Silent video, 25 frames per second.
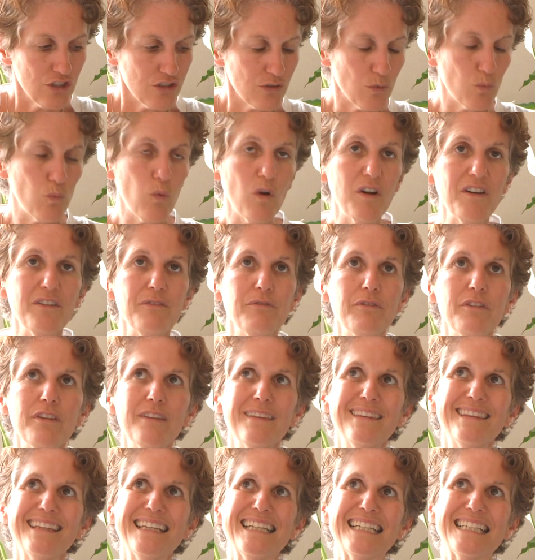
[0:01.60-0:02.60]
So one of the
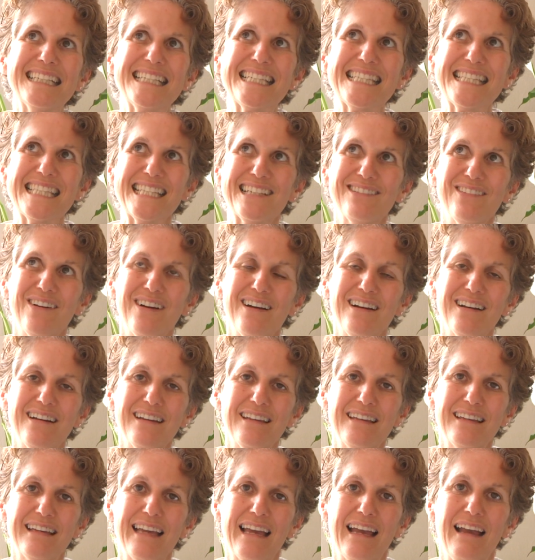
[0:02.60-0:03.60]
things that
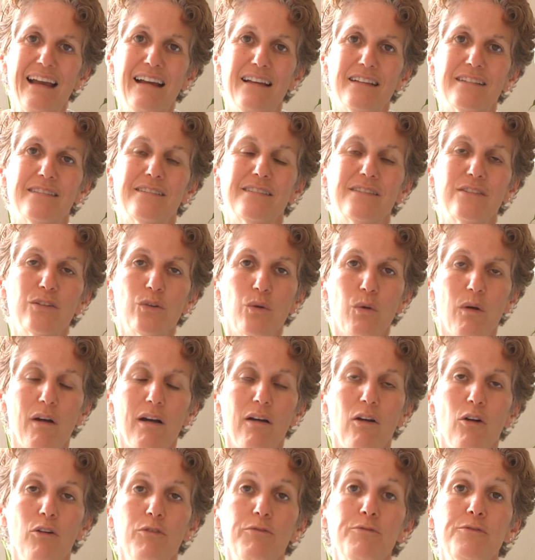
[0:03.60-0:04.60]
I get asked
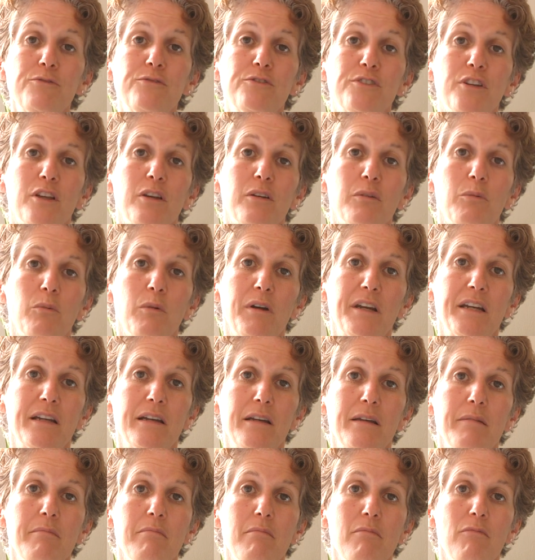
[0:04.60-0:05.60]
quite often when
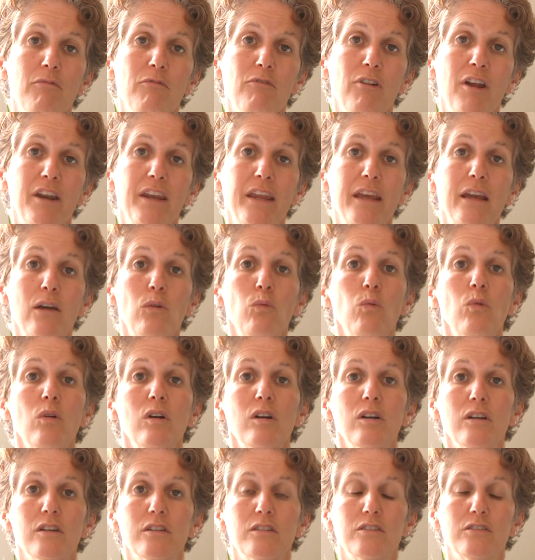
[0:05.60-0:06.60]
I'm running a
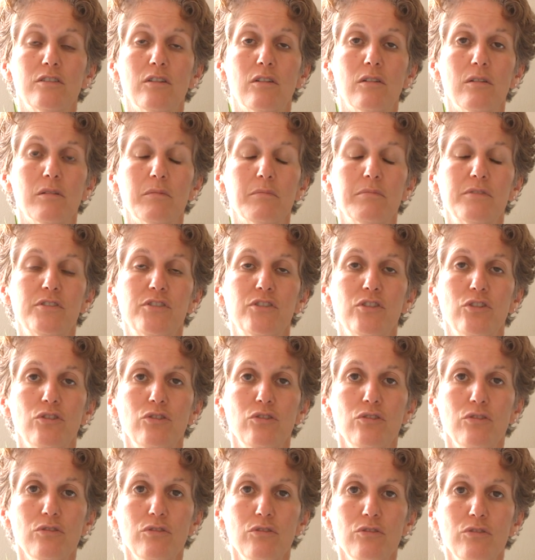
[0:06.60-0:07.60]
workshop
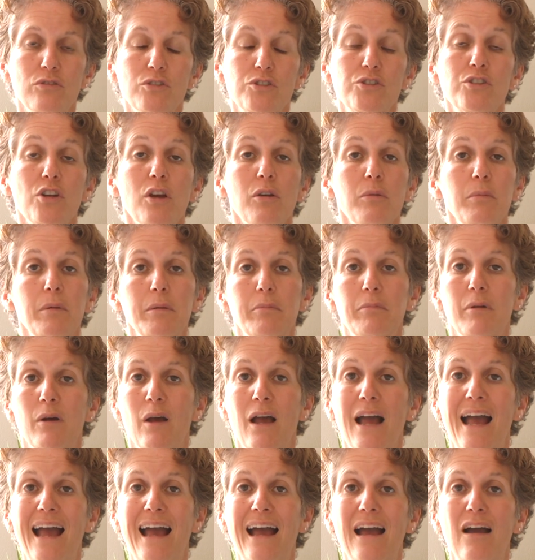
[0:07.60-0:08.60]
to show people
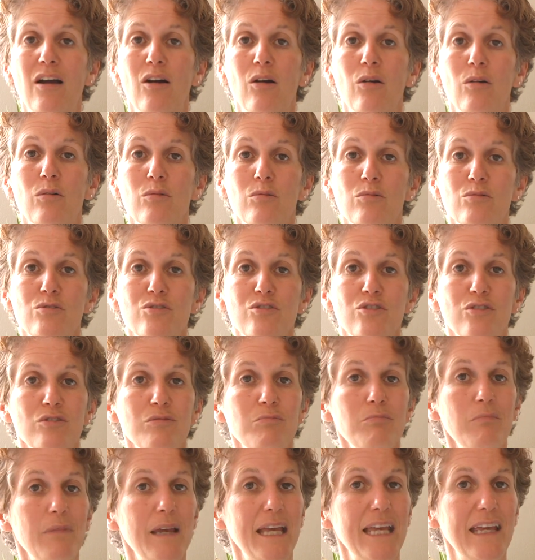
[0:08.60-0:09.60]
how to
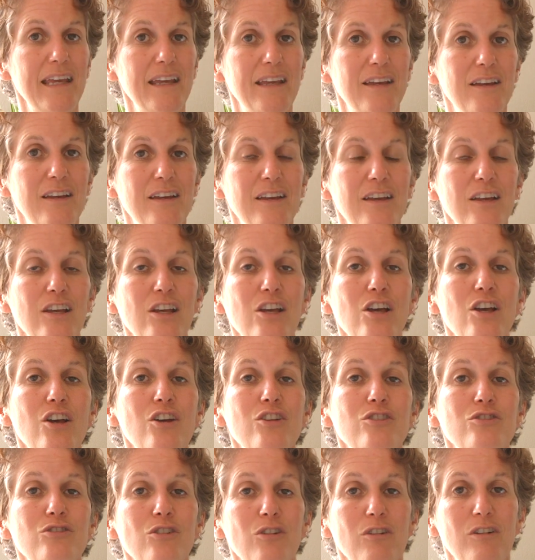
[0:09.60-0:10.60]
make
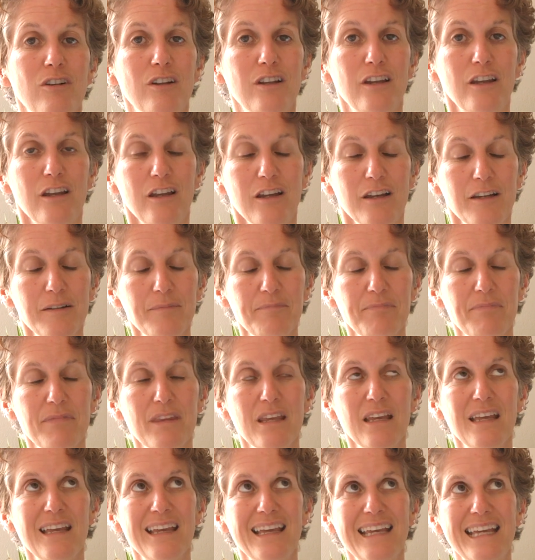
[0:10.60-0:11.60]
chocolate
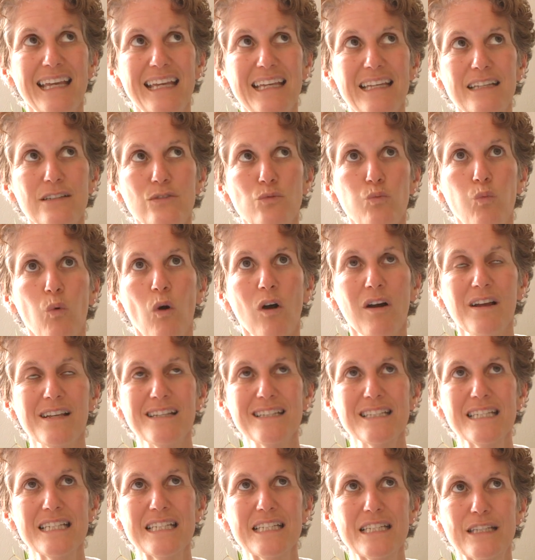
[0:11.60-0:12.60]
is, what
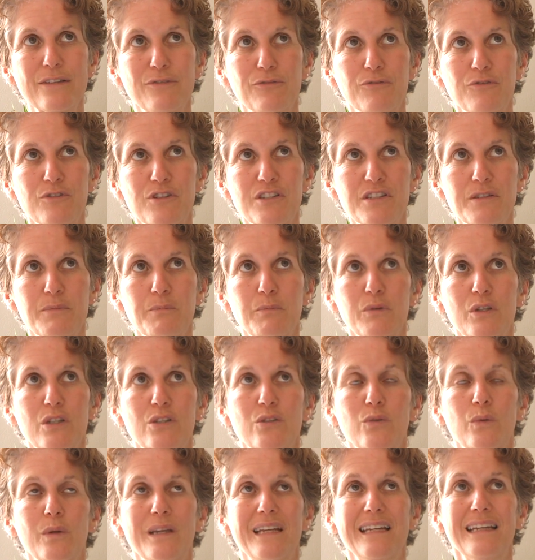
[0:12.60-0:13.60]
is the difference
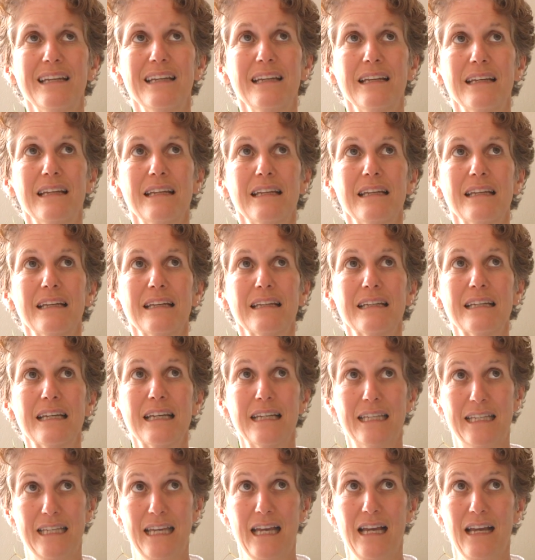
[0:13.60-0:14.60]
between
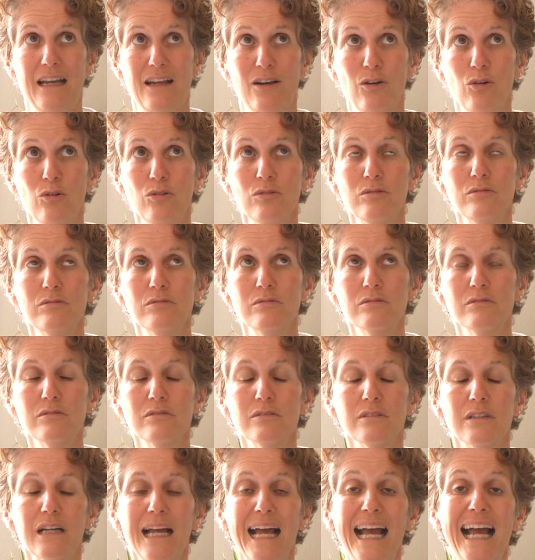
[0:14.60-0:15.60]
cacao
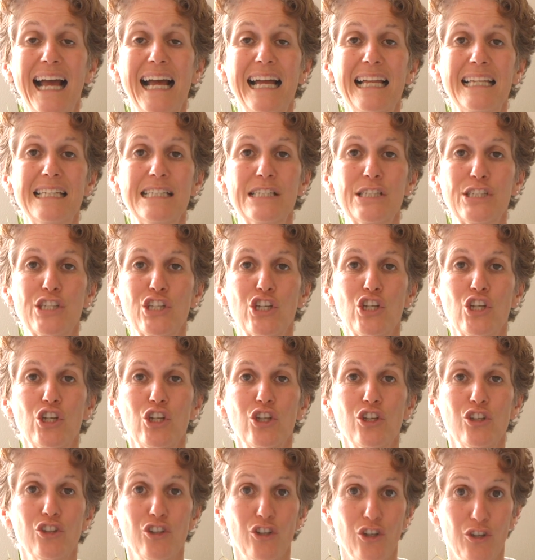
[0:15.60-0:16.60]
and
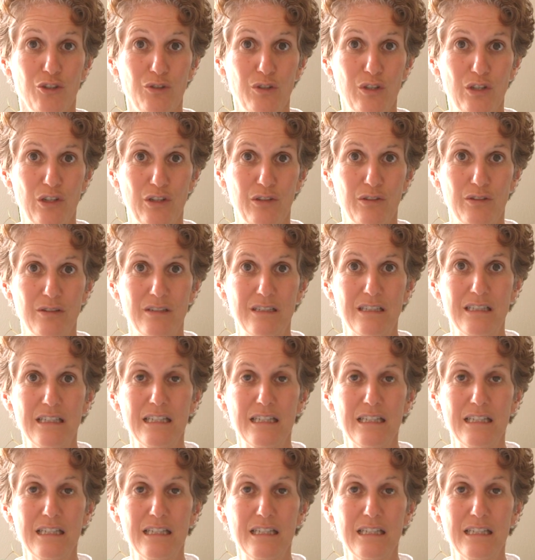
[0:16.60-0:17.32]
cocoa?